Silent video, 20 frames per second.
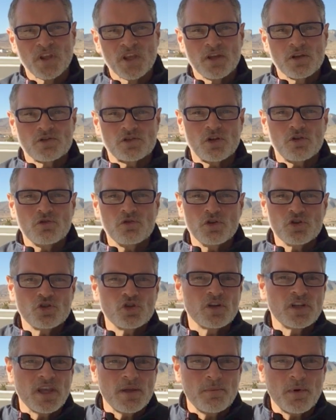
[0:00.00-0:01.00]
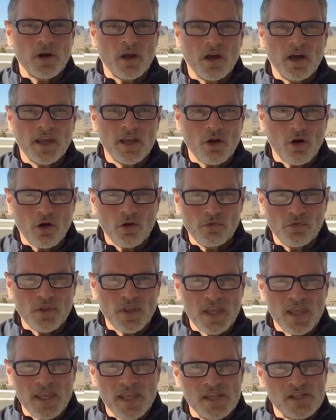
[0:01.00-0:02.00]
So you should keep an eye on
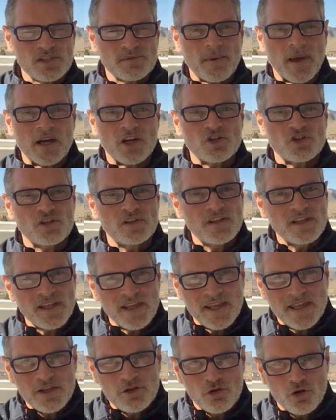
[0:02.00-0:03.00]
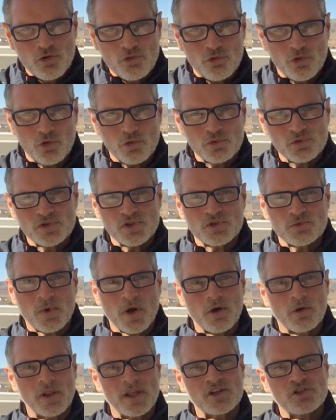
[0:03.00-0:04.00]
the Spanish and the EU rules as
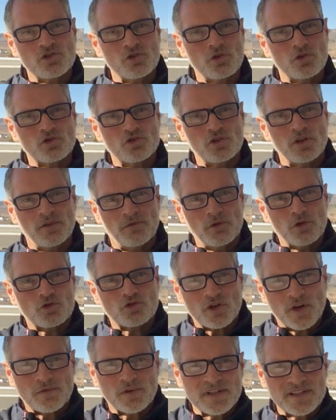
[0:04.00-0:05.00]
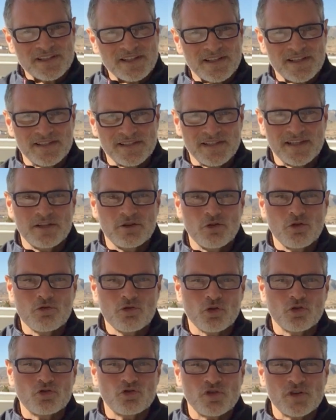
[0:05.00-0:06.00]
well, as if you're travelling to these EU
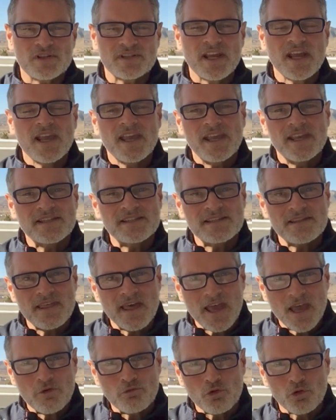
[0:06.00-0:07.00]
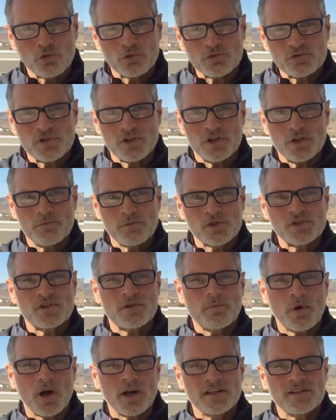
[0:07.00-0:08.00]
countries, it's their rules that you must
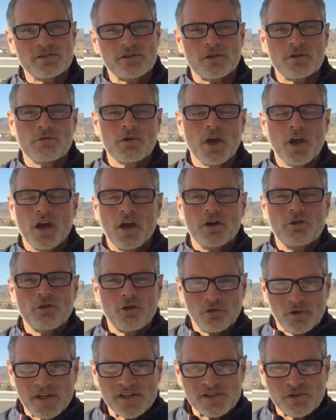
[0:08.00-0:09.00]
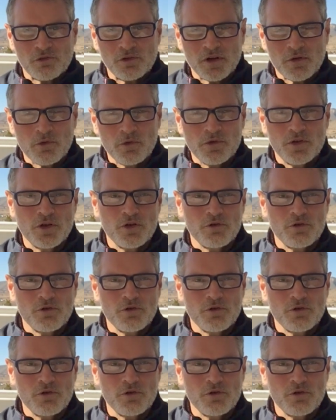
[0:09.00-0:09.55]
abide to and not necessarily what the